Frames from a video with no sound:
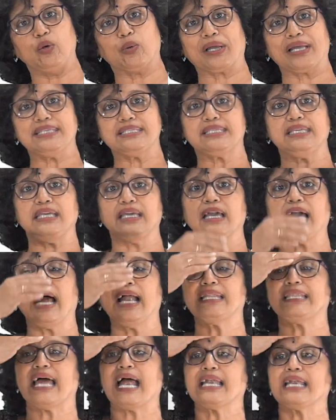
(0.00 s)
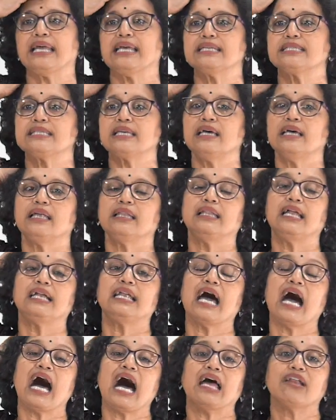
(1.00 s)
you can see and that is that
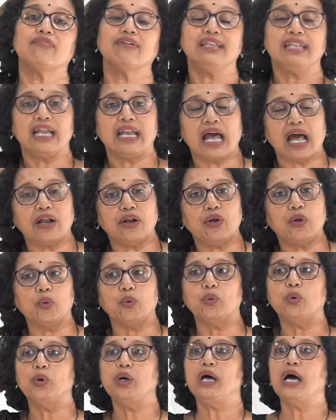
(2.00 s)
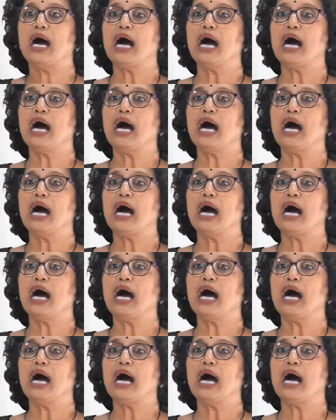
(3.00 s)
R1 and R2